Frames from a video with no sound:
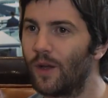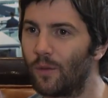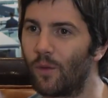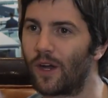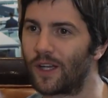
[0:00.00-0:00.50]

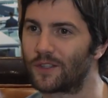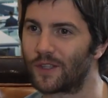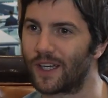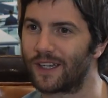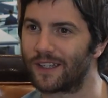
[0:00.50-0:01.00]
wire
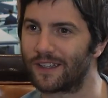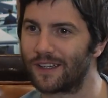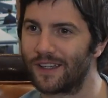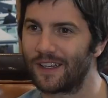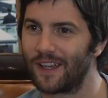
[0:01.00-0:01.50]
training and
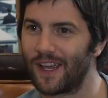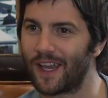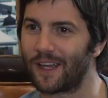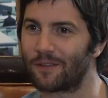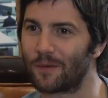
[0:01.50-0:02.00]

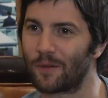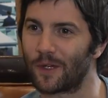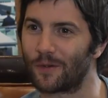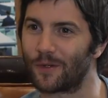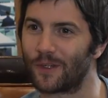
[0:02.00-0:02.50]
hanging from my
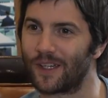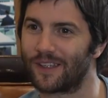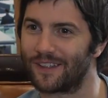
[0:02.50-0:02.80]
groin,